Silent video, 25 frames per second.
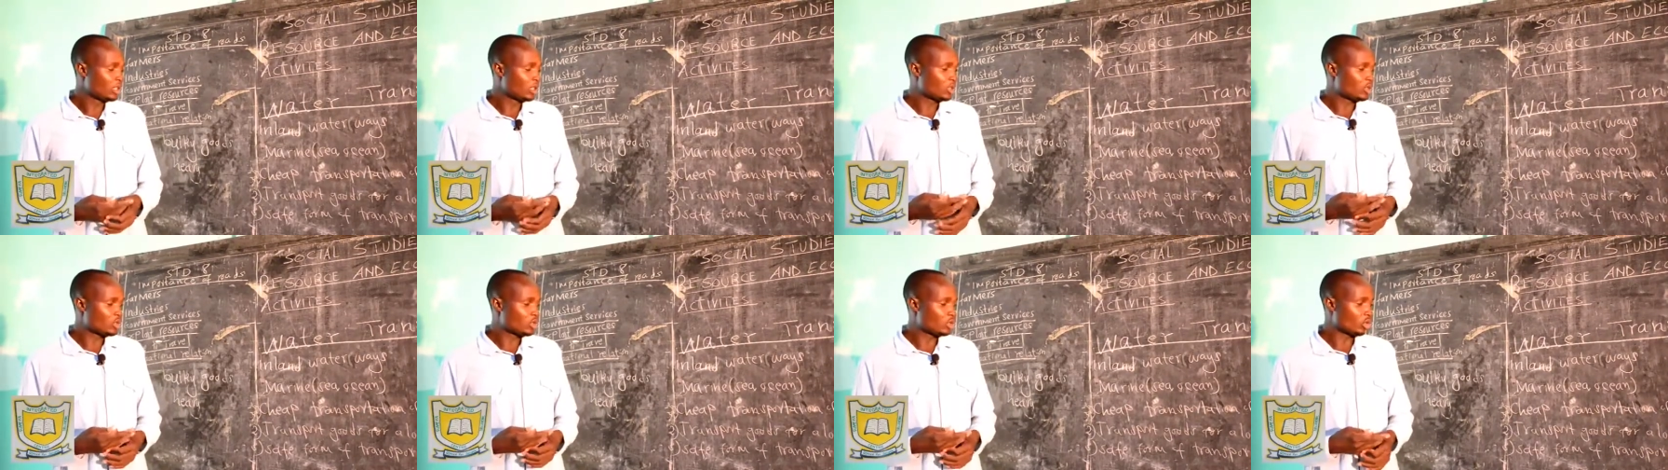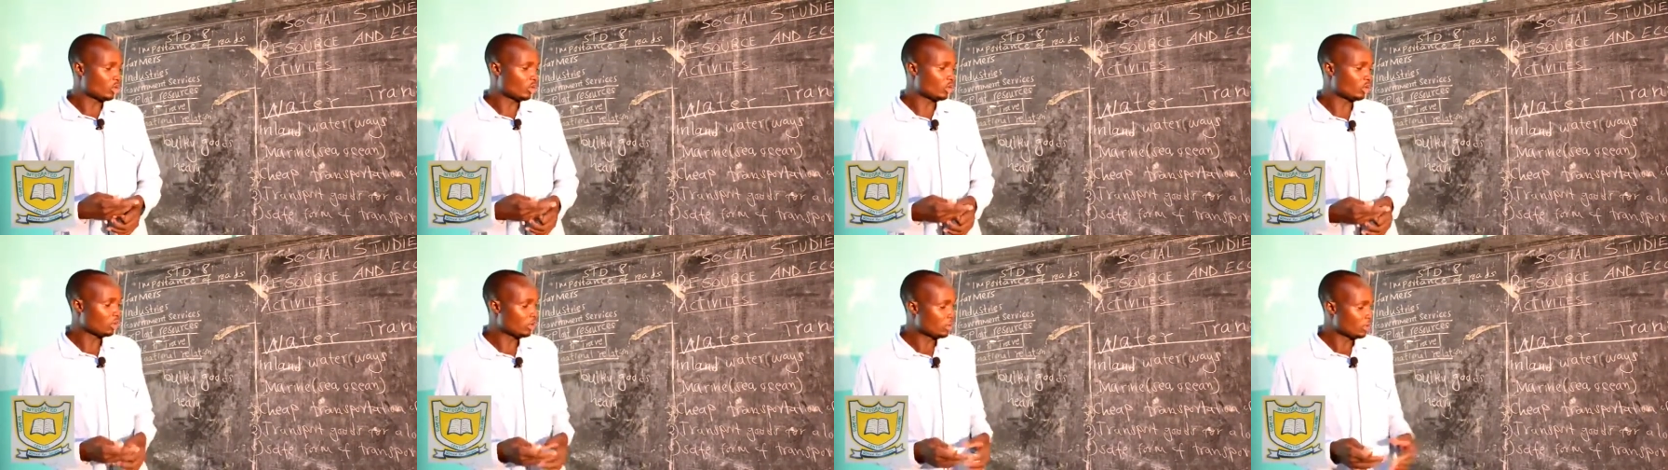
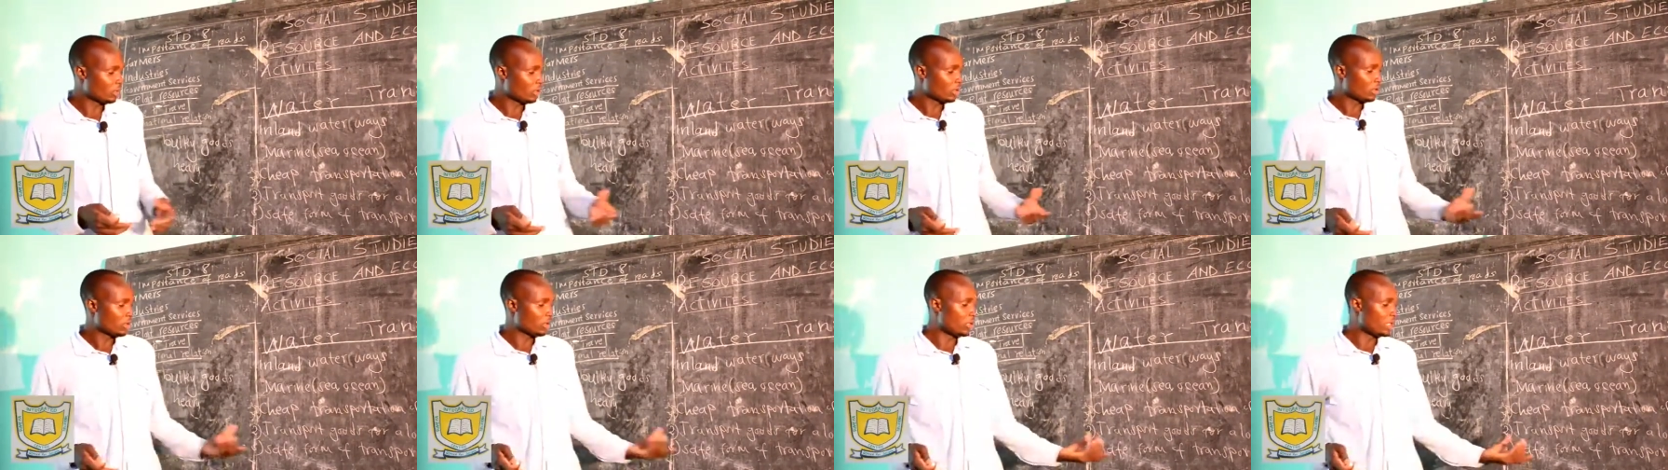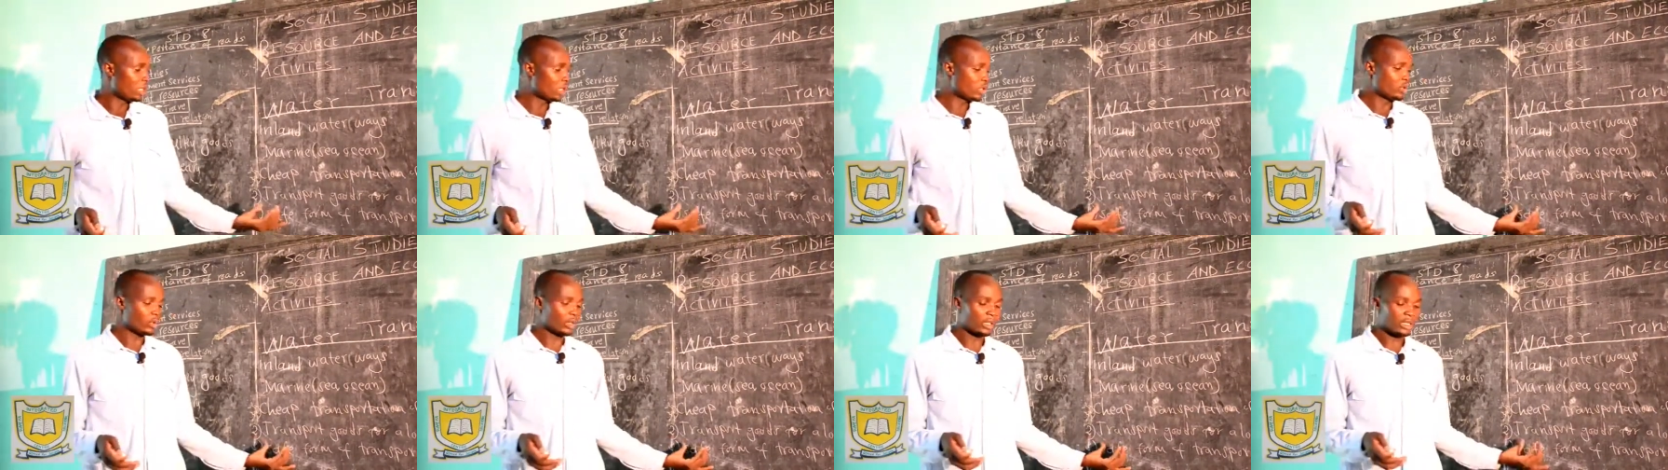So
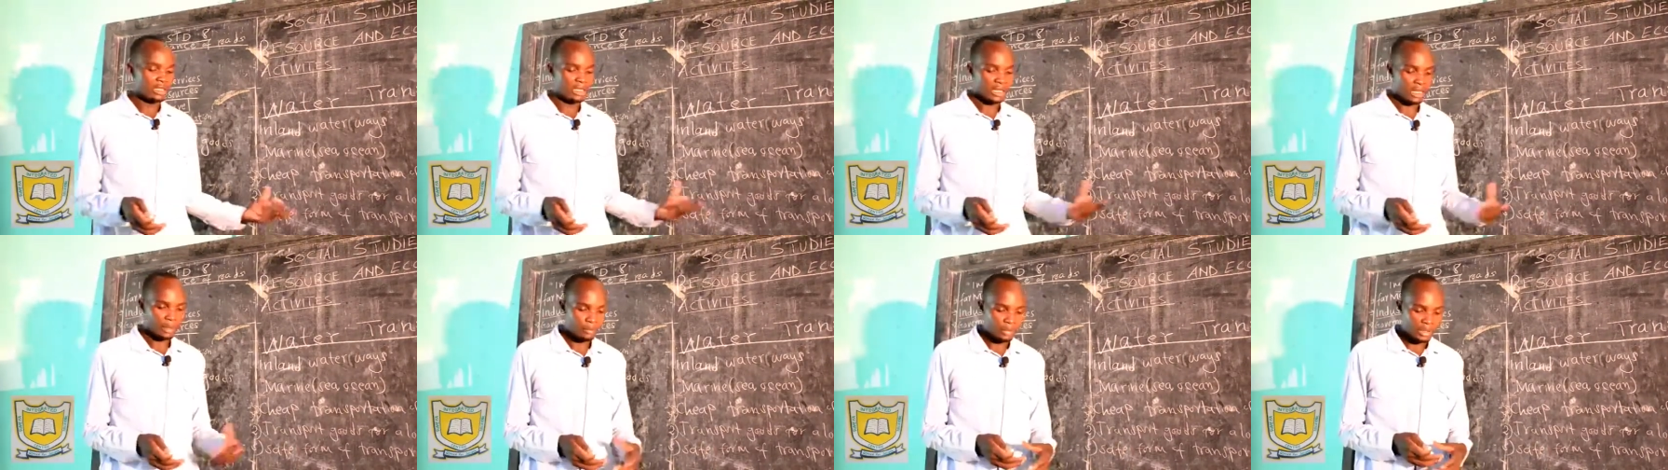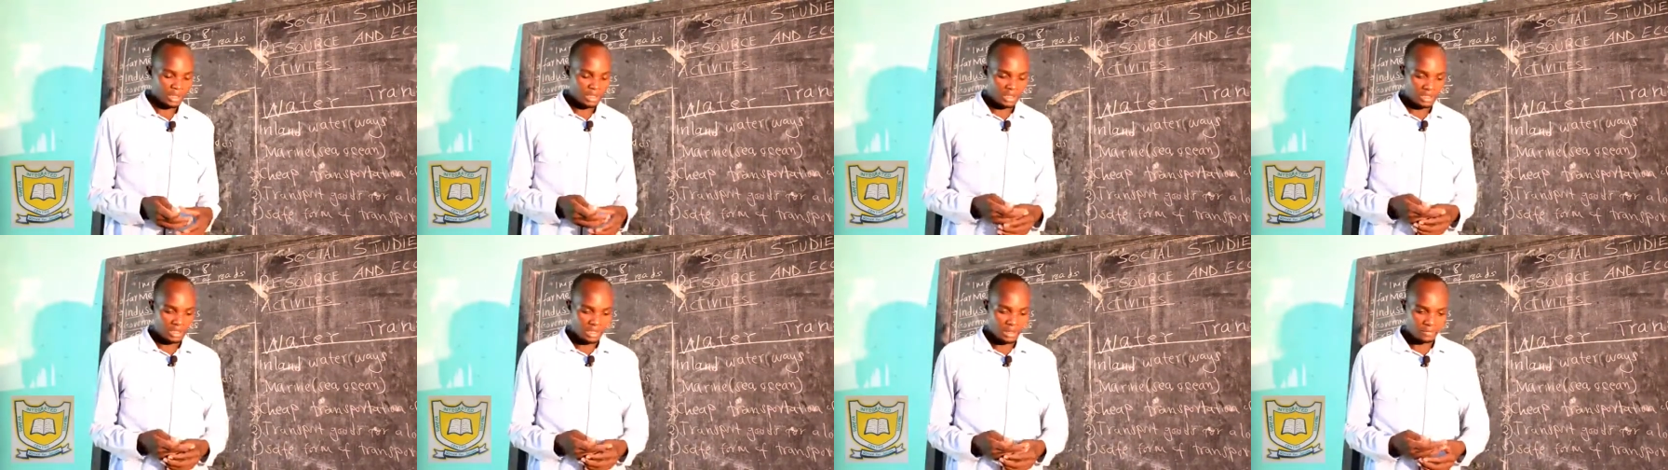this one is a
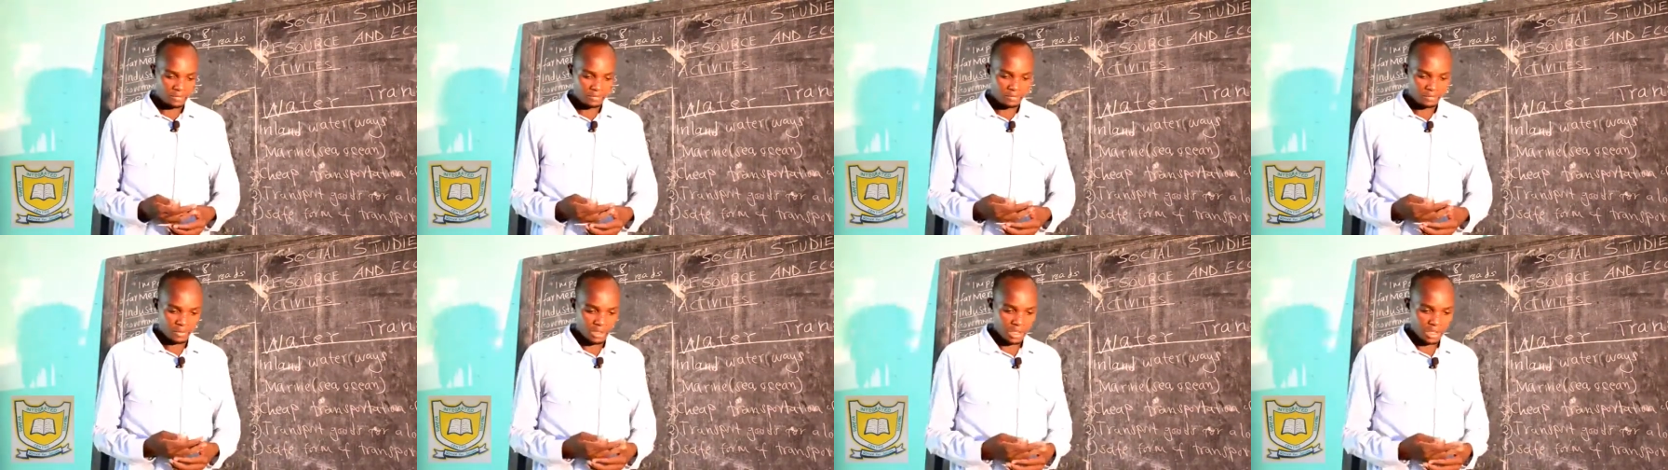bit safe.